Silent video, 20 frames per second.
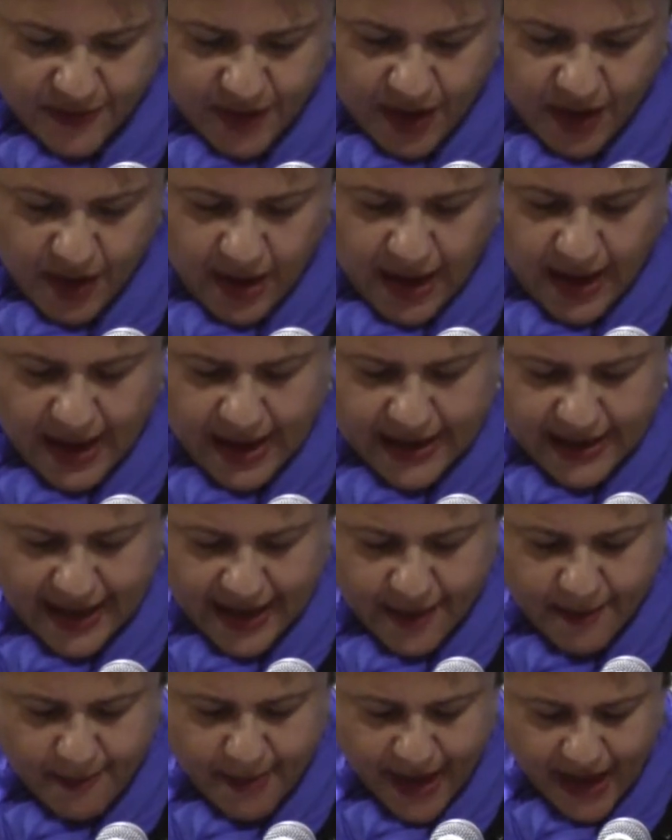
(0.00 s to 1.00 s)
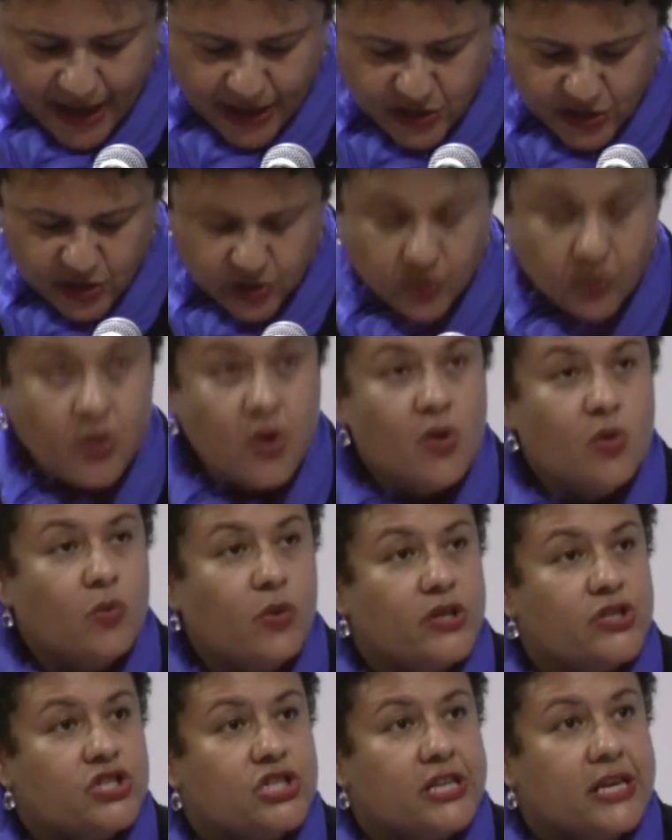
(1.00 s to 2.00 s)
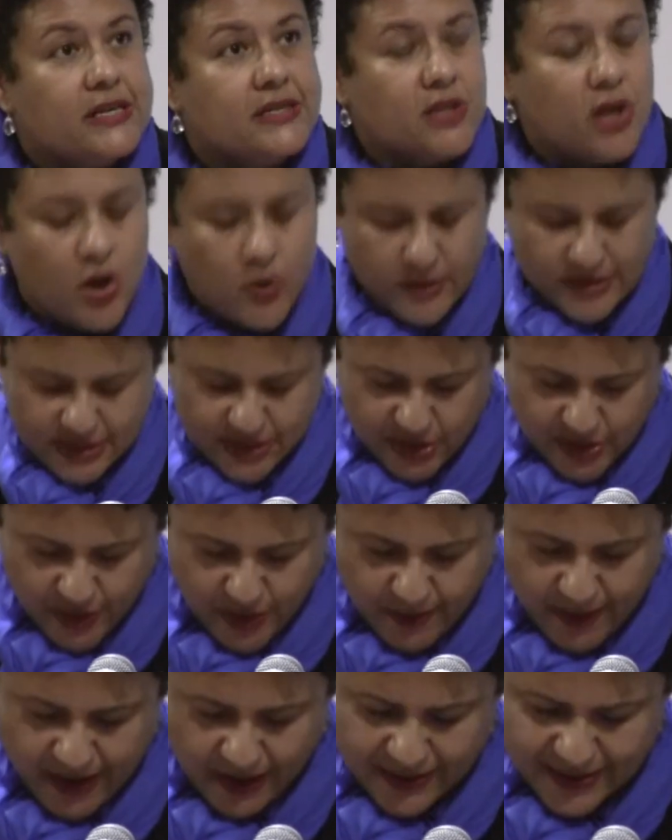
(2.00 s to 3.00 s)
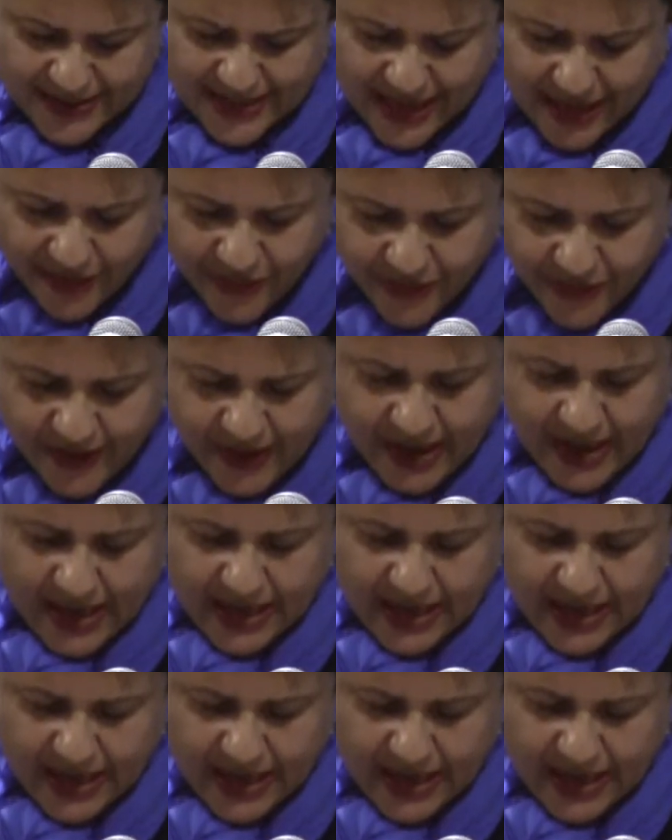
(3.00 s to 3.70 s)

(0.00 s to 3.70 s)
uh, I came back to what she has always known about death